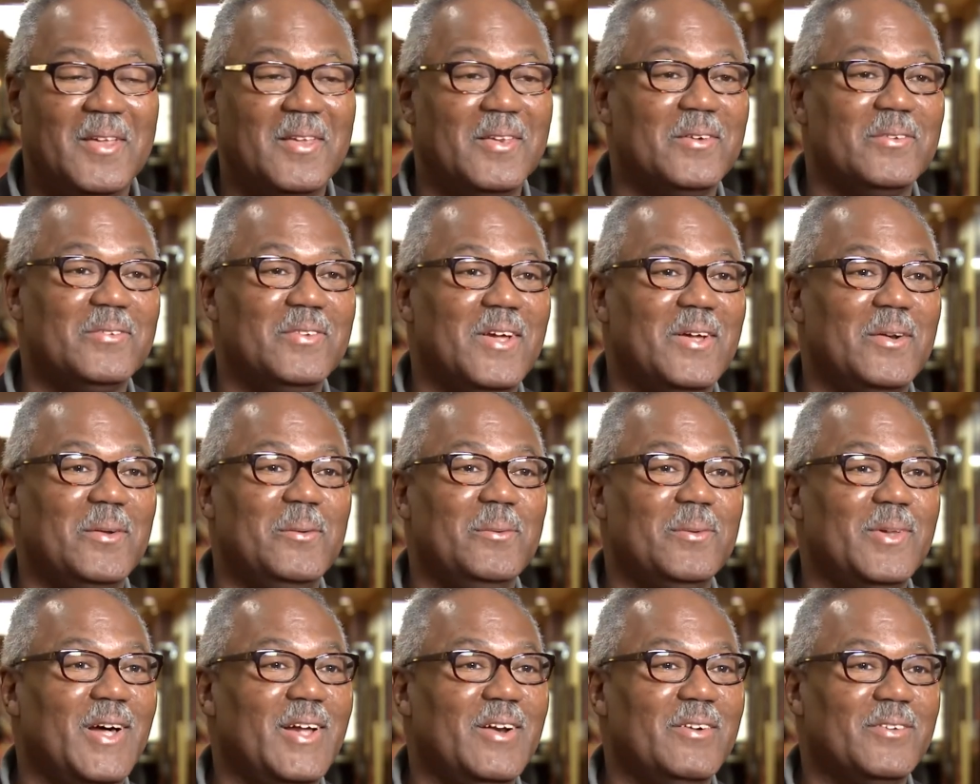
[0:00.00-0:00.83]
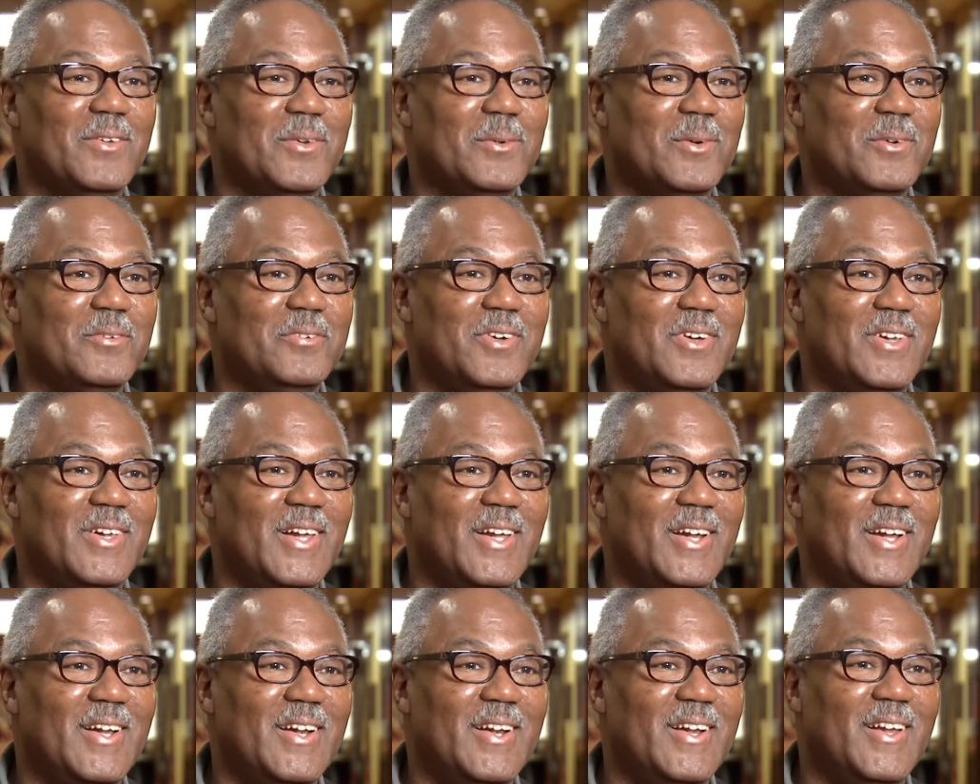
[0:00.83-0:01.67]
There's not a whole lot of chlorophyll
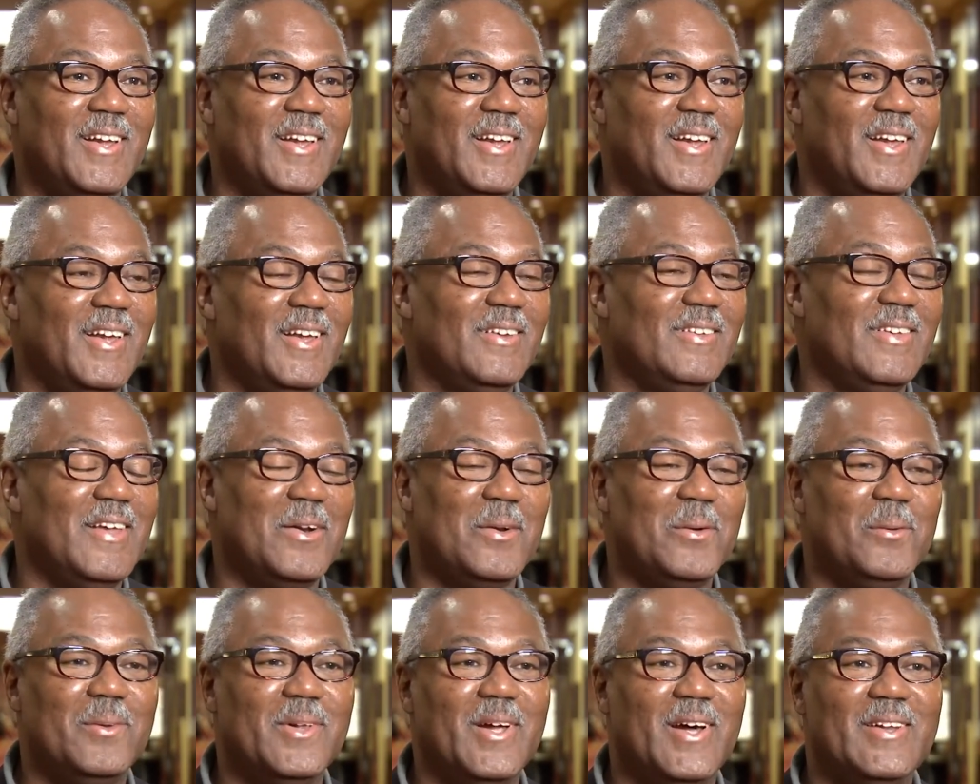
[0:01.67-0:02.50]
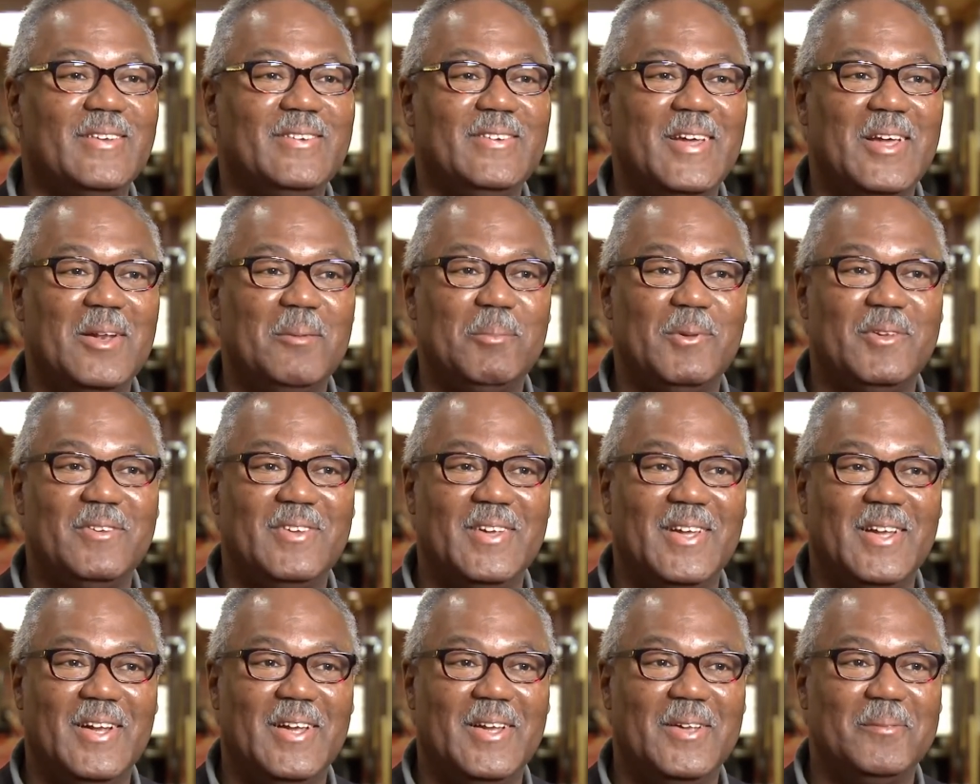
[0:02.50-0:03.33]
in it, not a whole lot of sediments
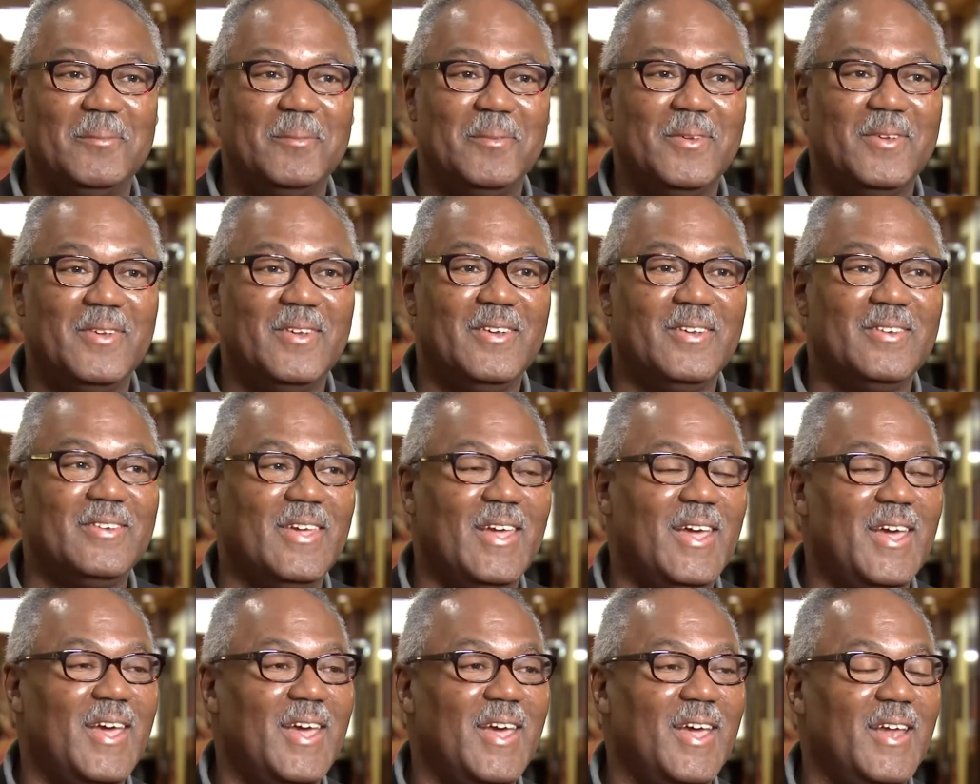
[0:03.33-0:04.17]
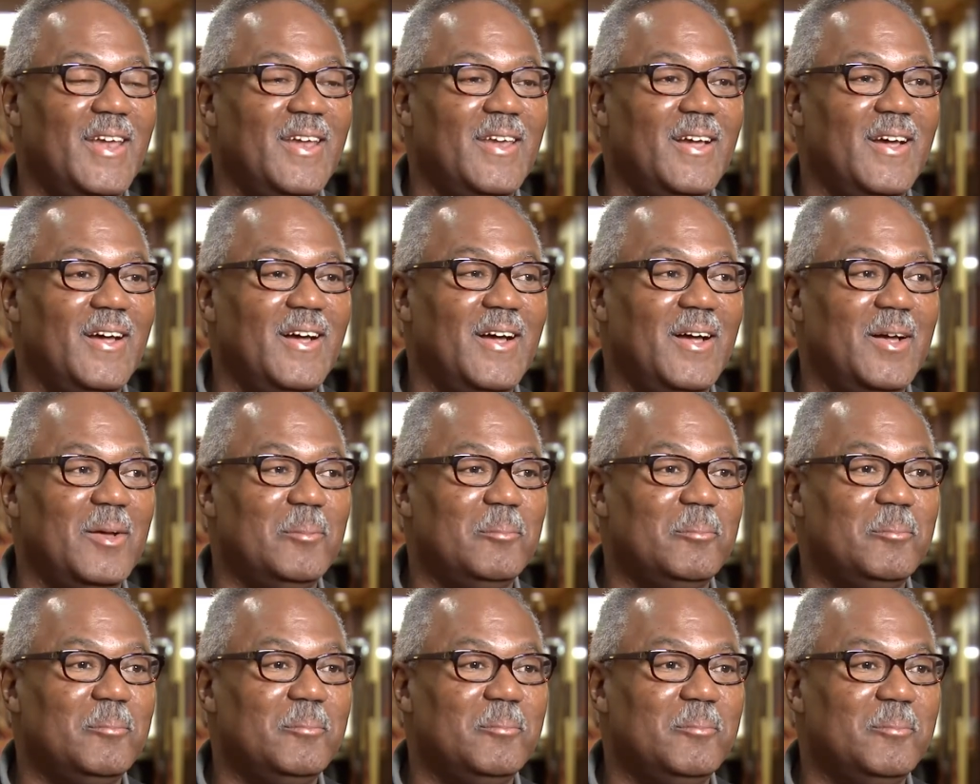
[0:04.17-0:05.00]
in it. And
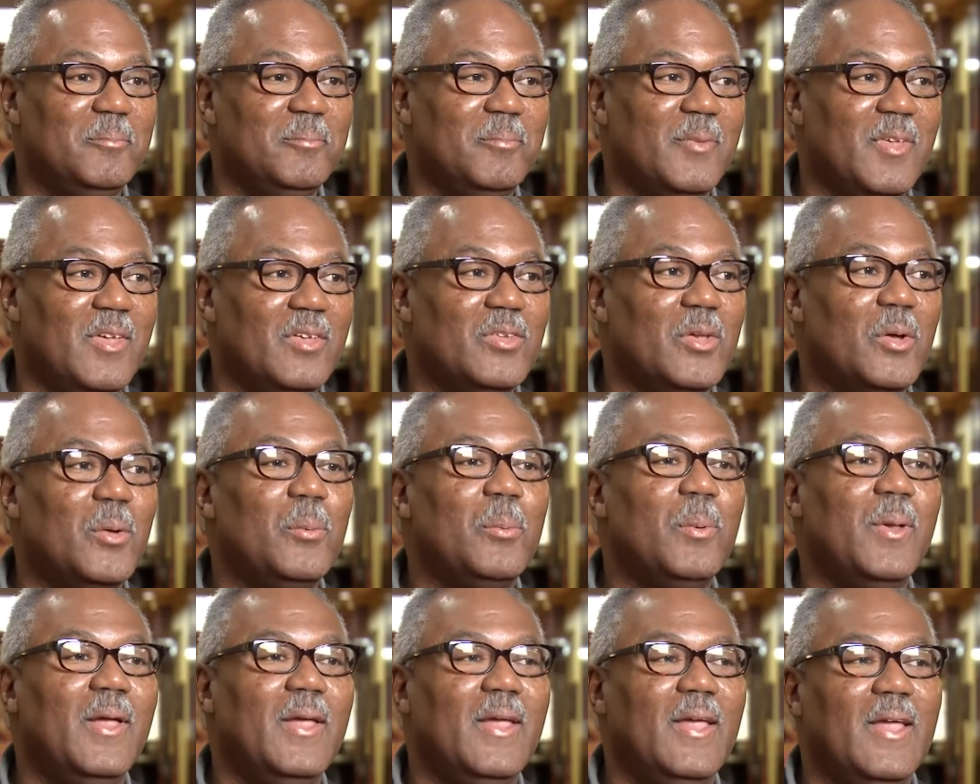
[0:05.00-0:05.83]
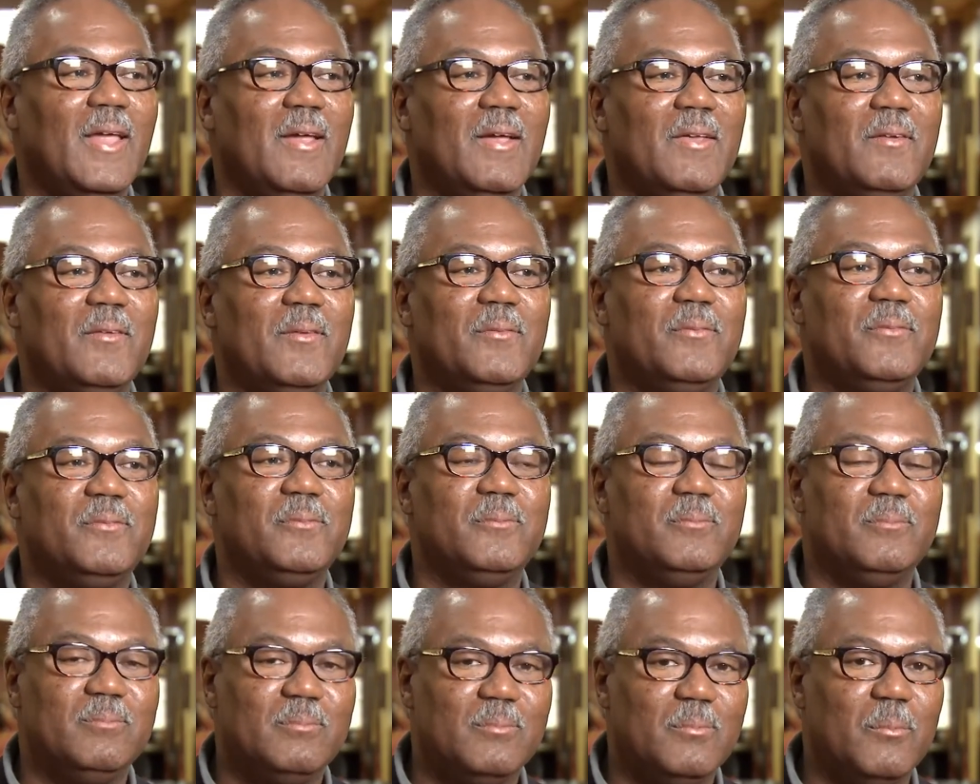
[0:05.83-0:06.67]
so
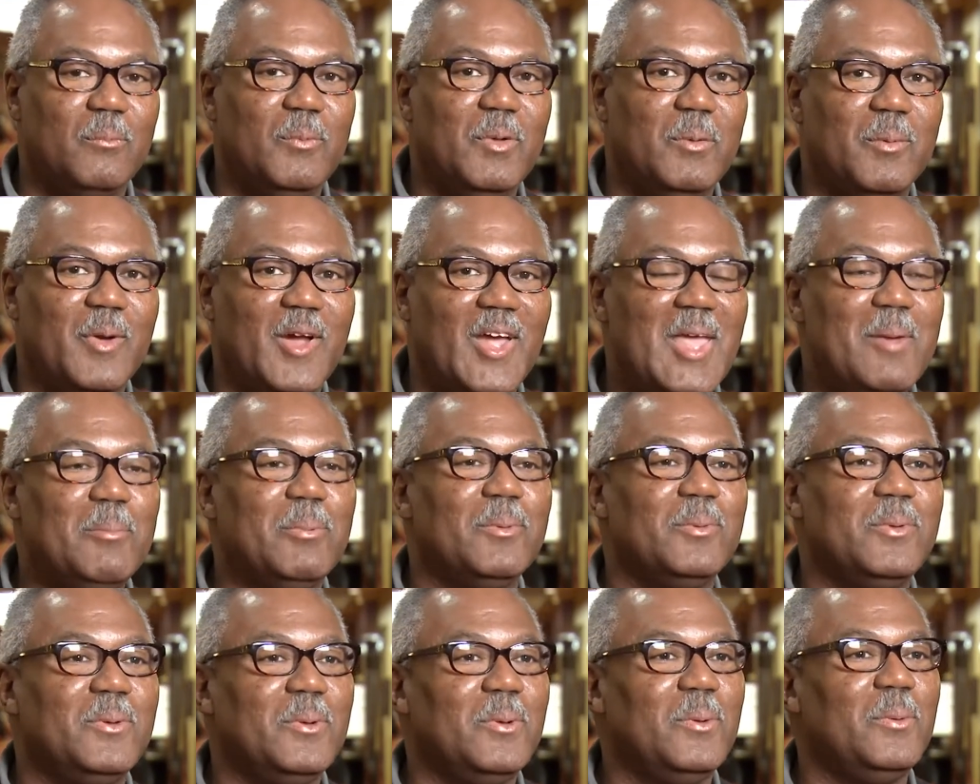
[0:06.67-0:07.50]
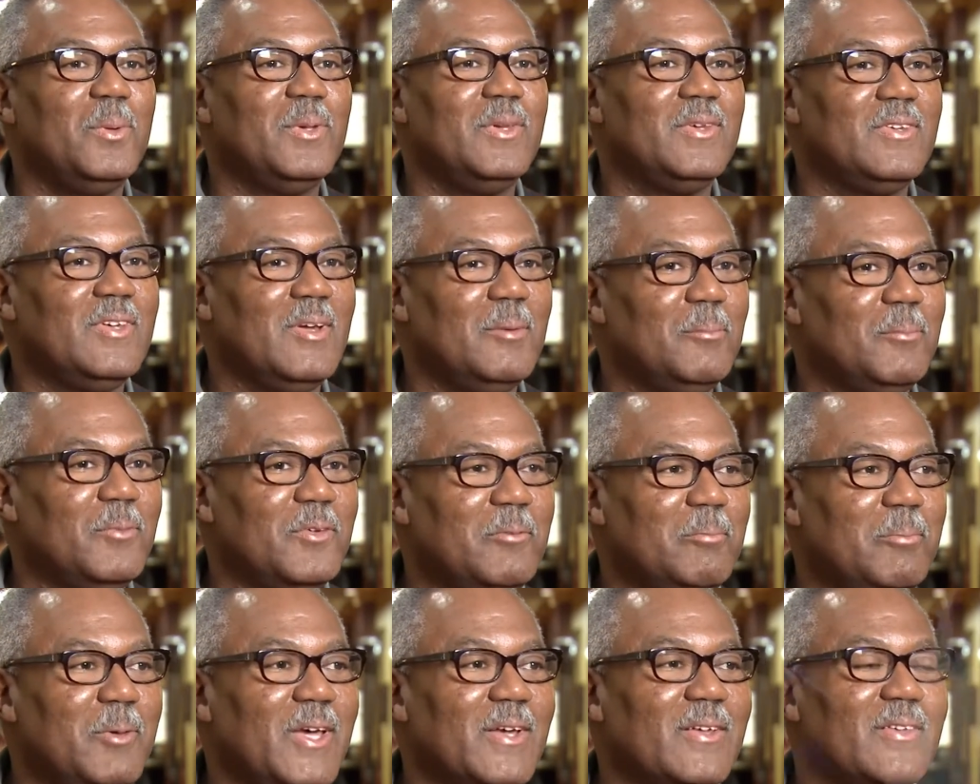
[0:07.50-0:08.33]
we were able to, in some
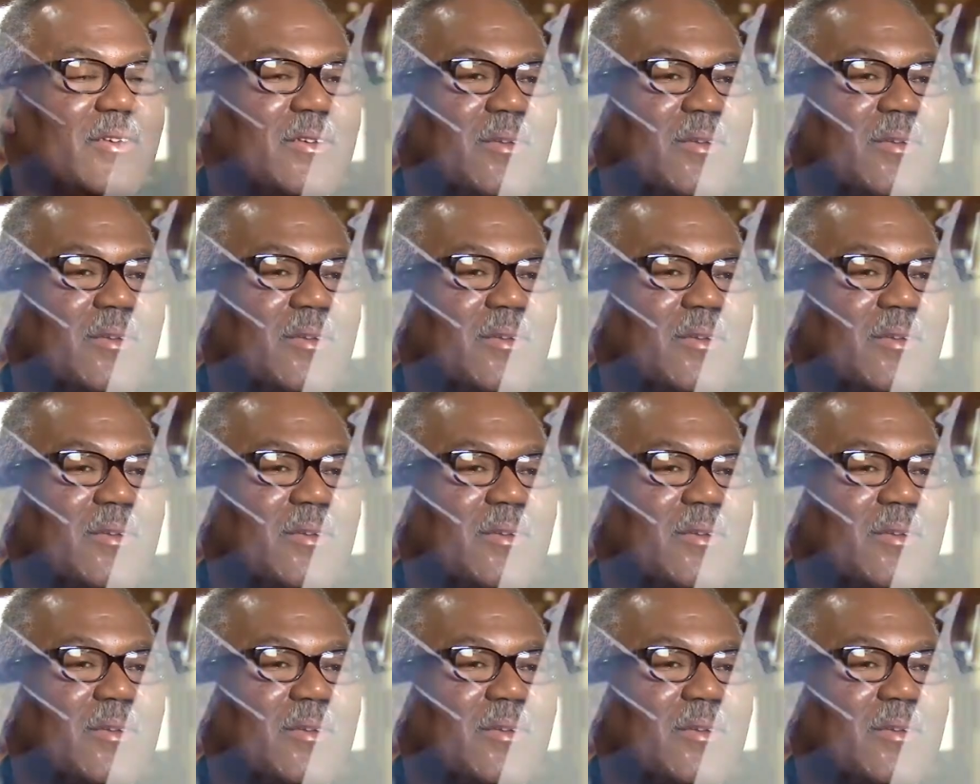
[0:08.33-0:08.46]
respects,